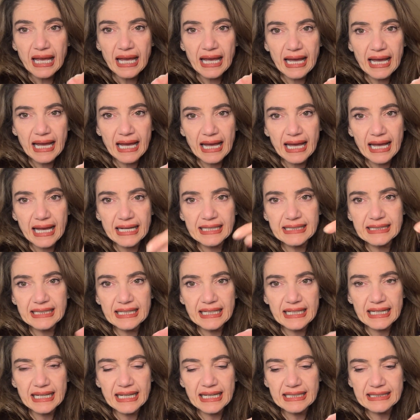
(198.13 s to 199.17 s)
And
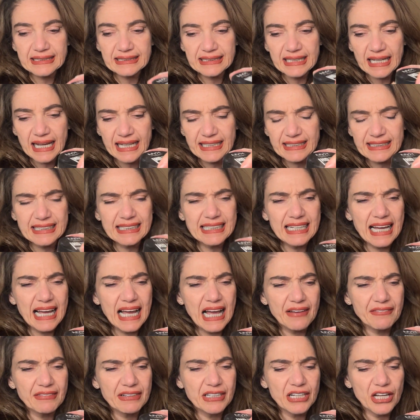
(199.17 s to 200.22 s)
it, I think I
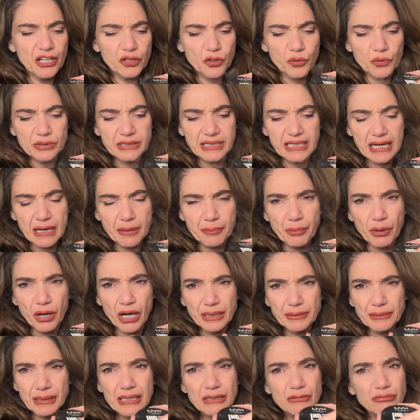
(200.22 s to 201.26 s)
have another one that I
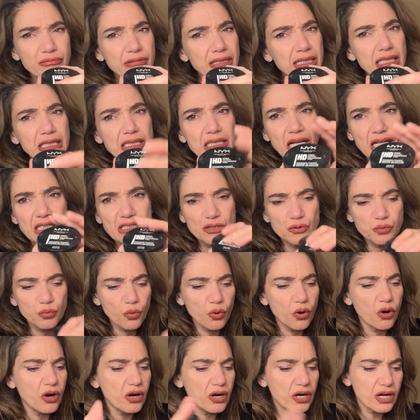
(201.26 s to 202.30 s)
bought. It really does
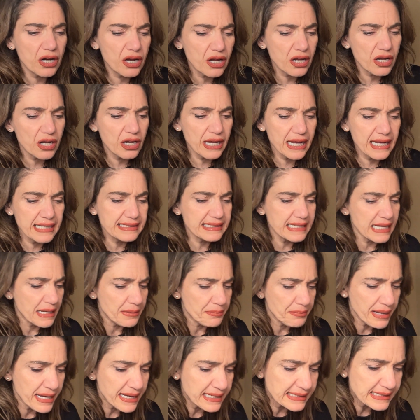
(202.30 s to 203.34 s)
work is
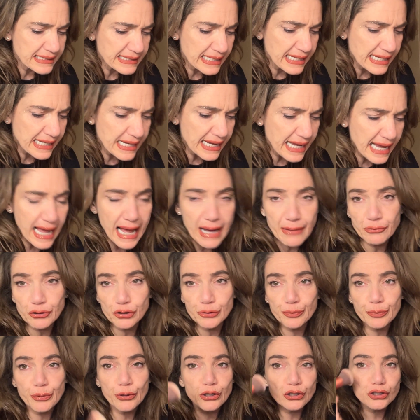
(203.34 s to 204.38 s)
amazing. I
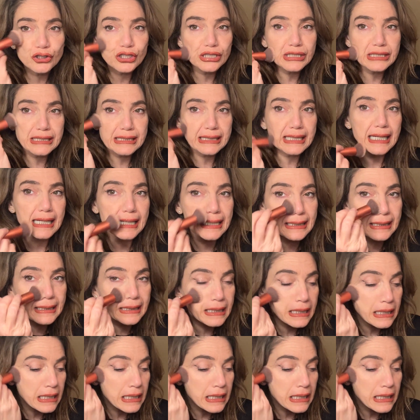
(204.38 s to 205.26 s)
would purchase it.